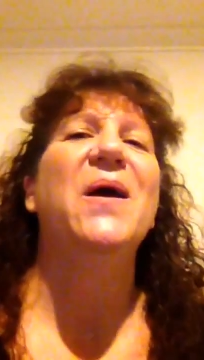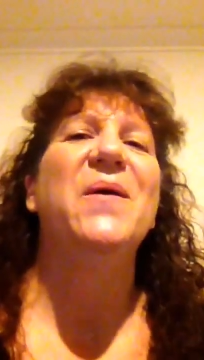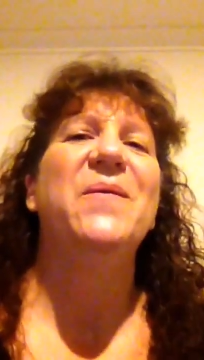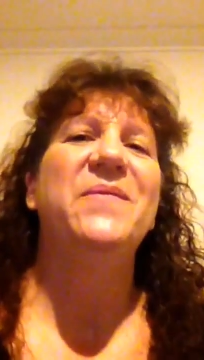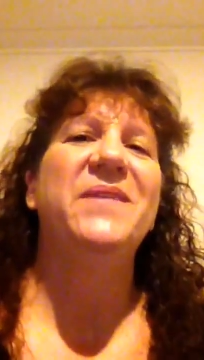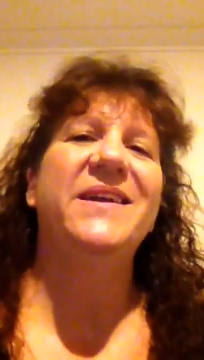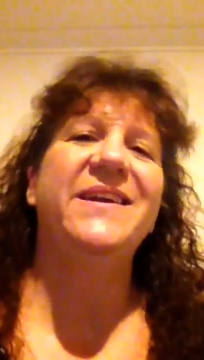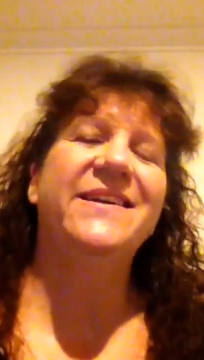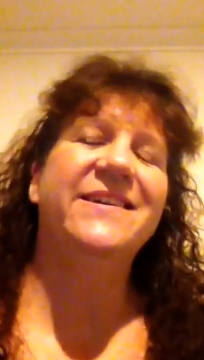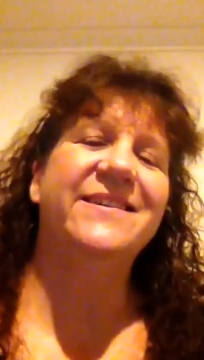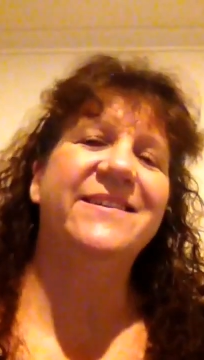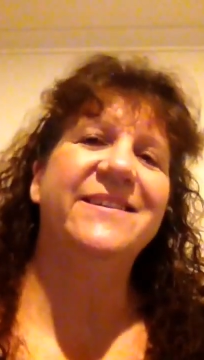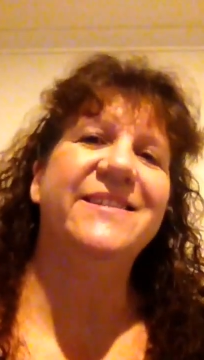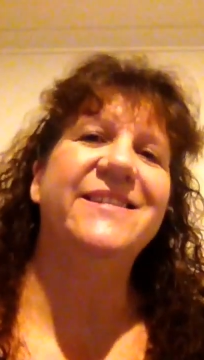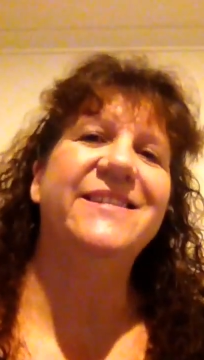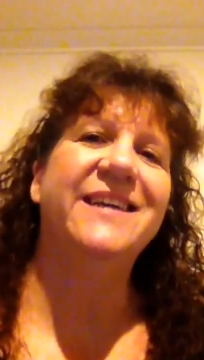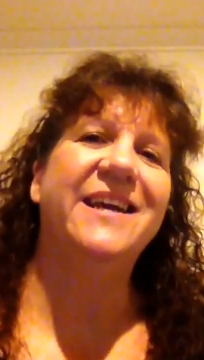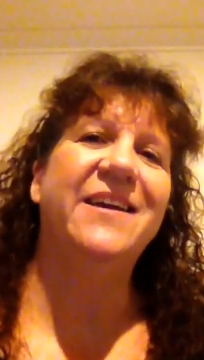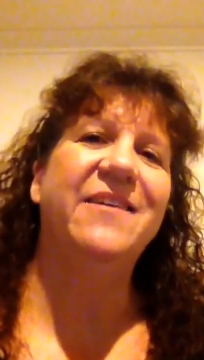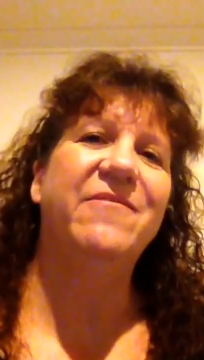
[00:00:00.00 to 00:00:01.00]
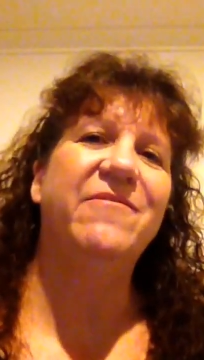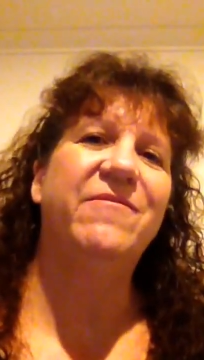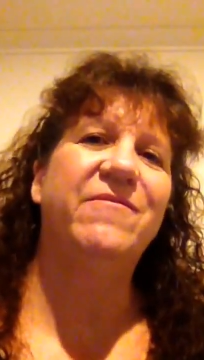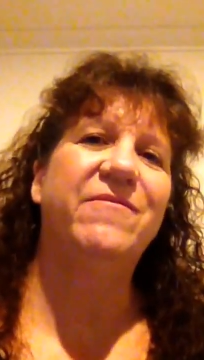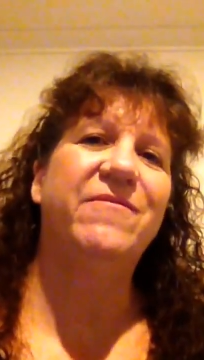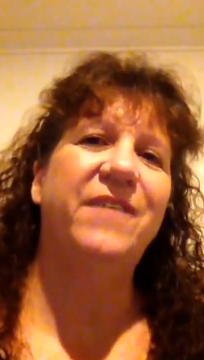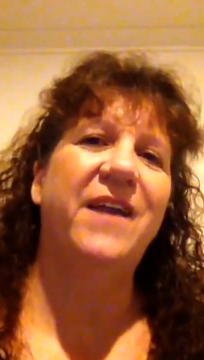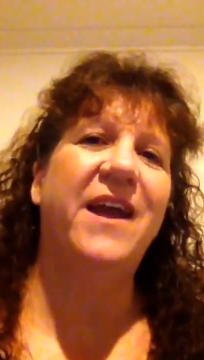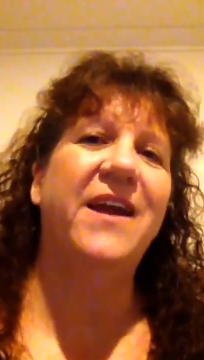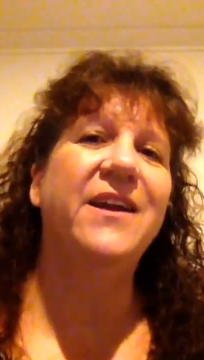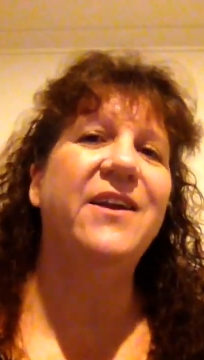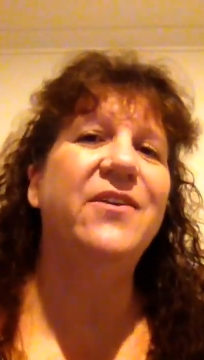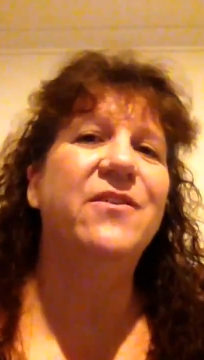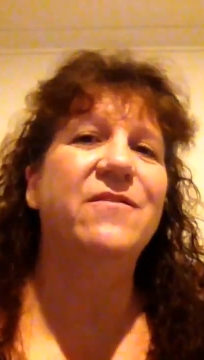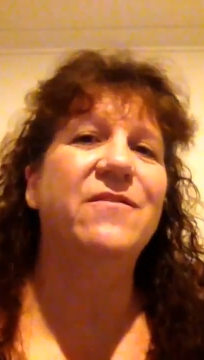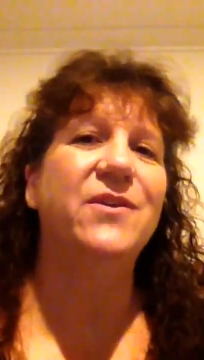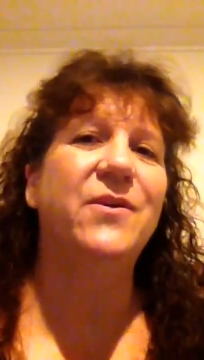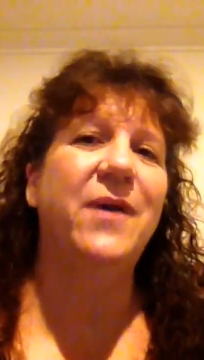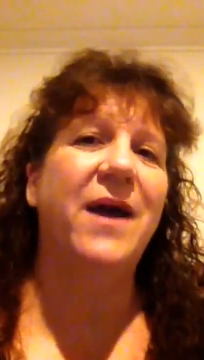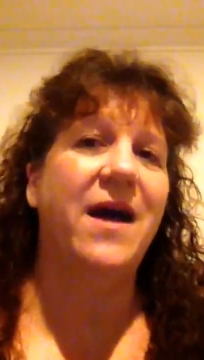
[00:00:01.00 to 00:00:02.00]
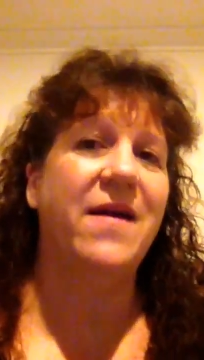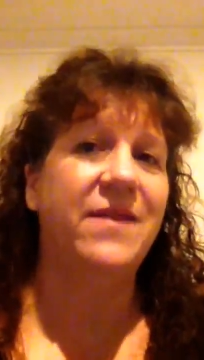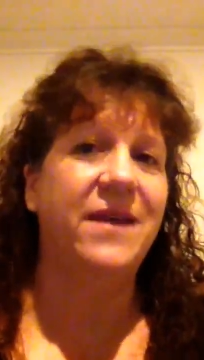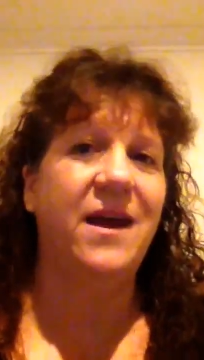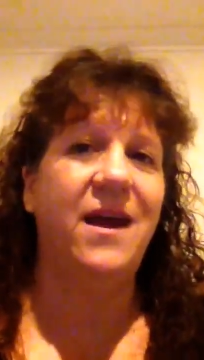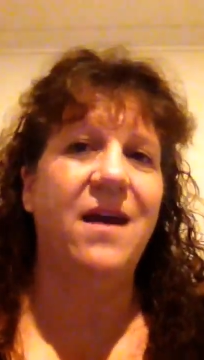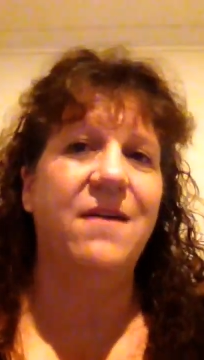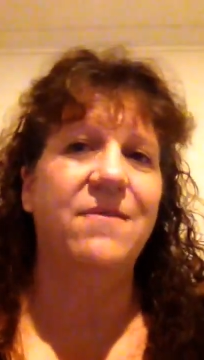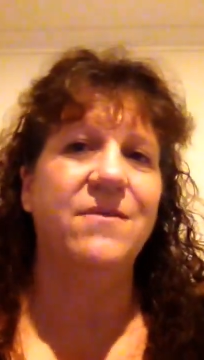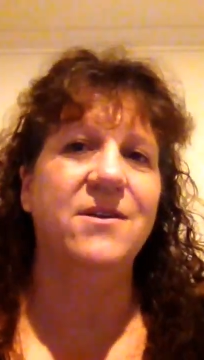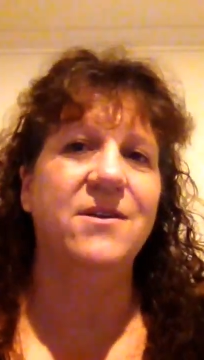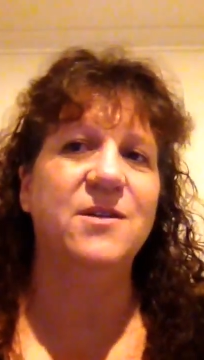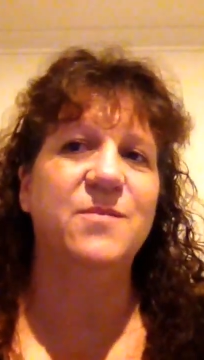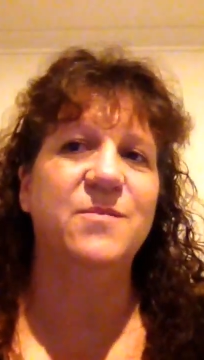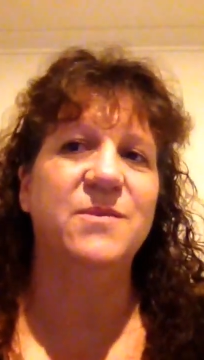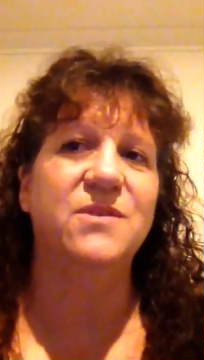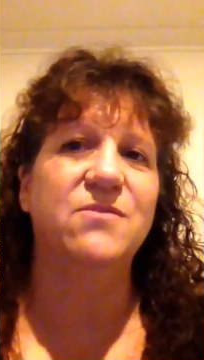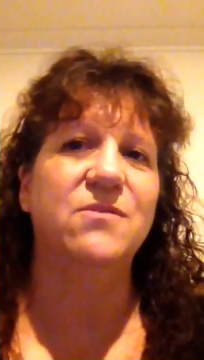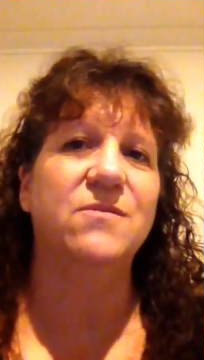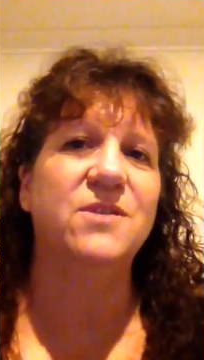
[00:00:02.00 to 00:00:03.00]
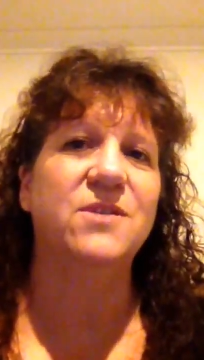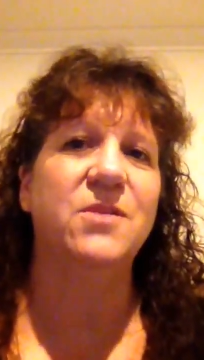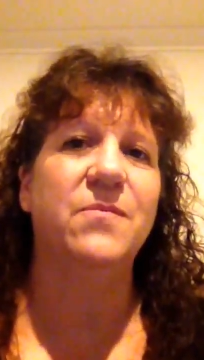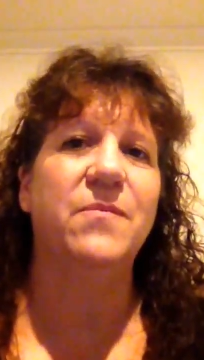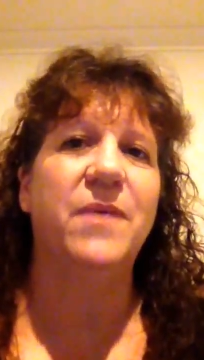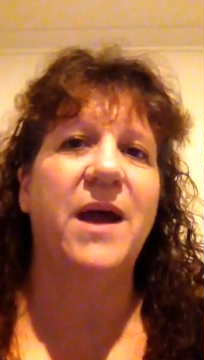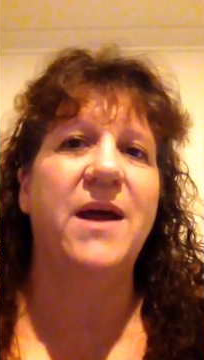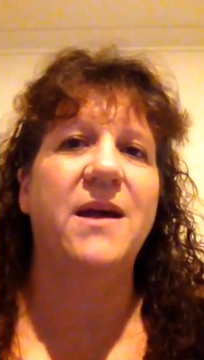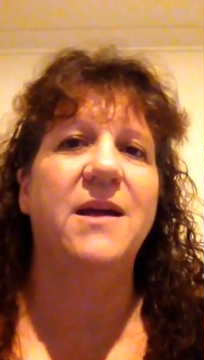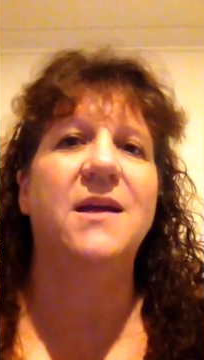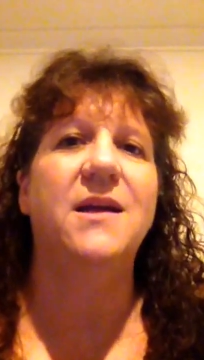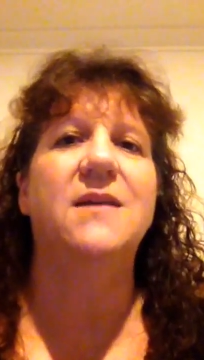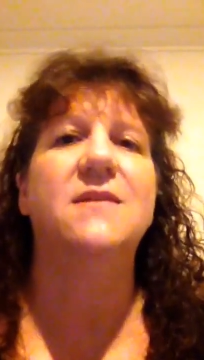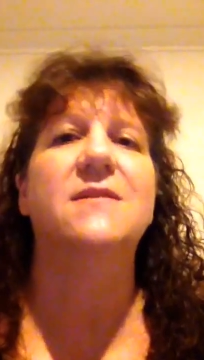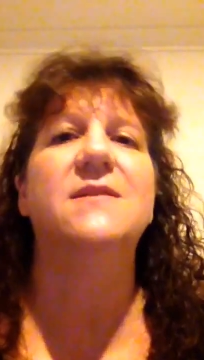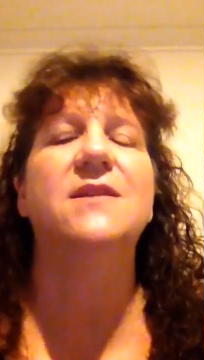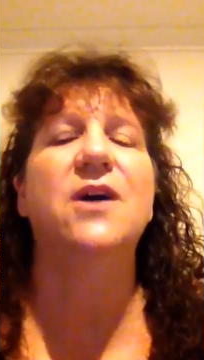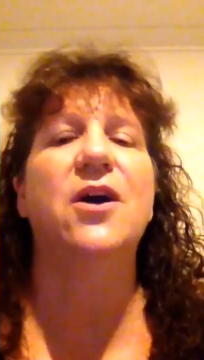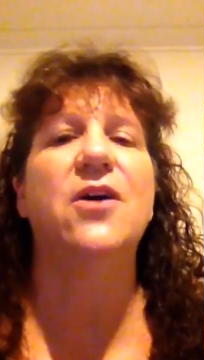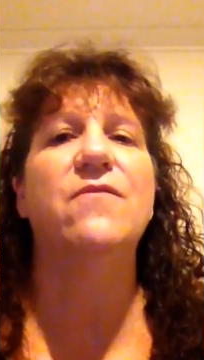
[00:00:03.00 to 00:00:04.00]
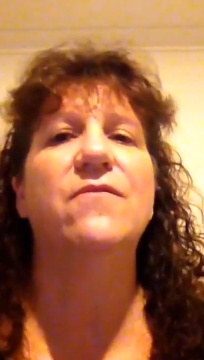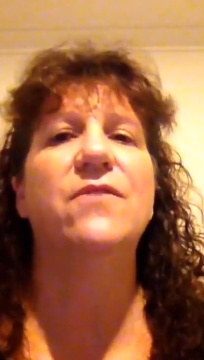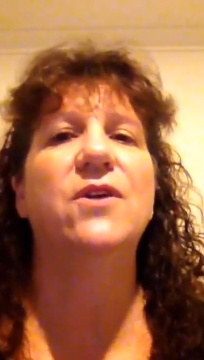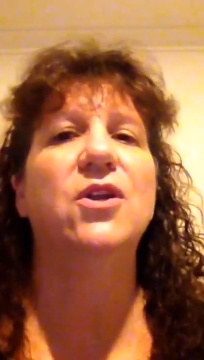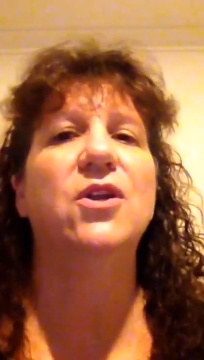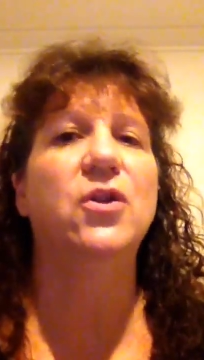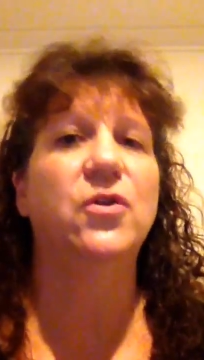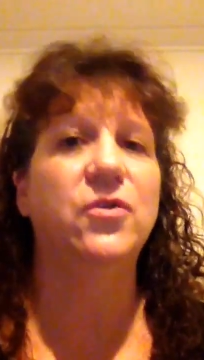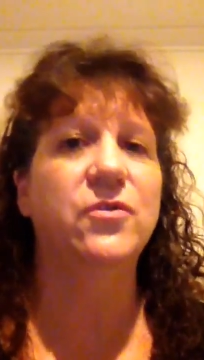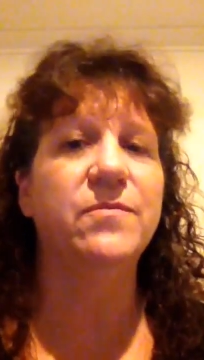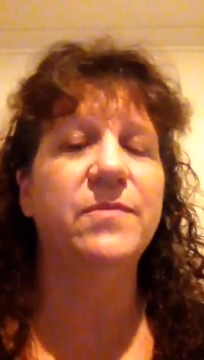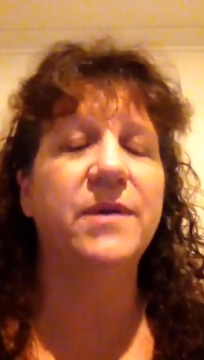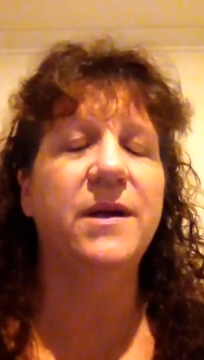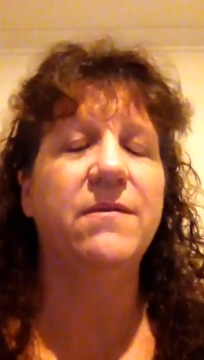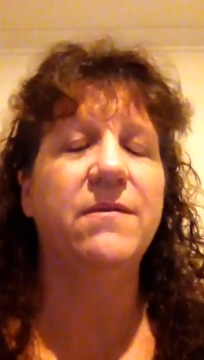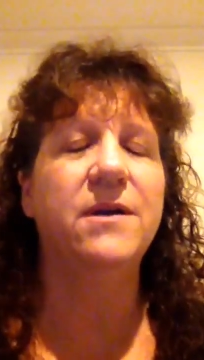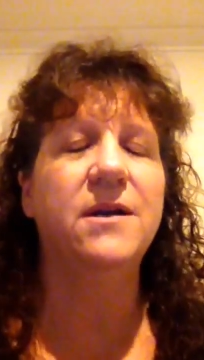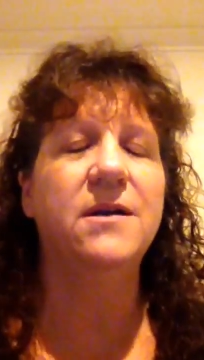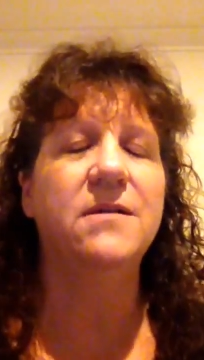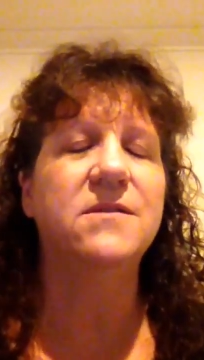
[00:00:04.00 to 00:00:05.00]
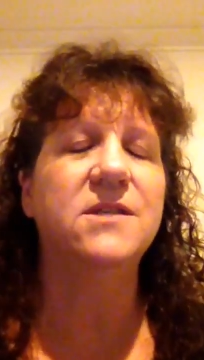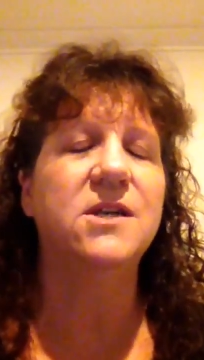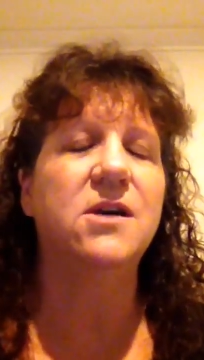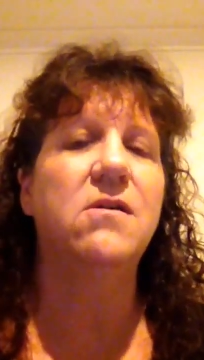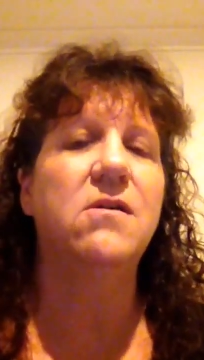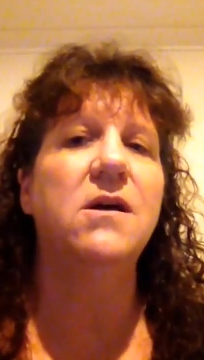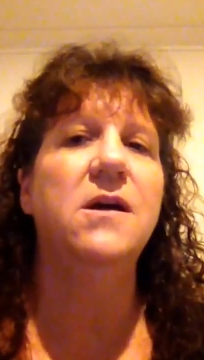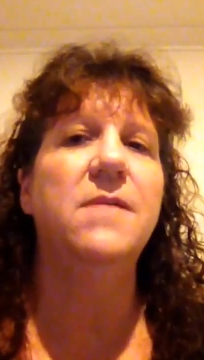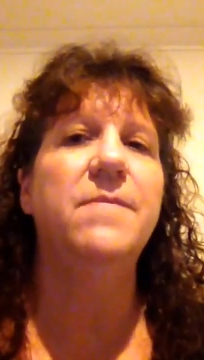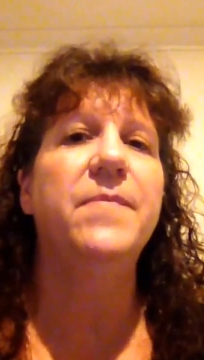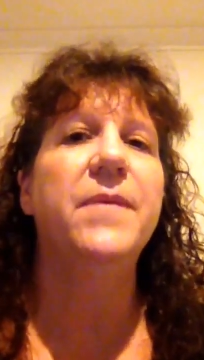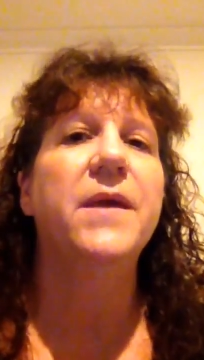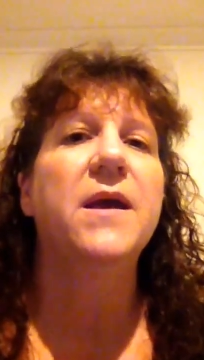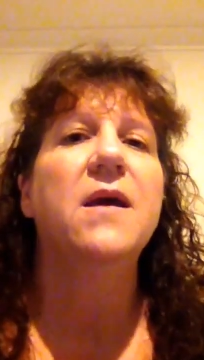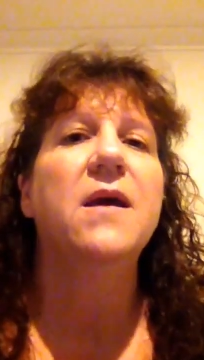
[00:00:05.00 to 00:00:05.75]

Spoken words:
Because if any of you out there have used prescription painkillers over a long period of time,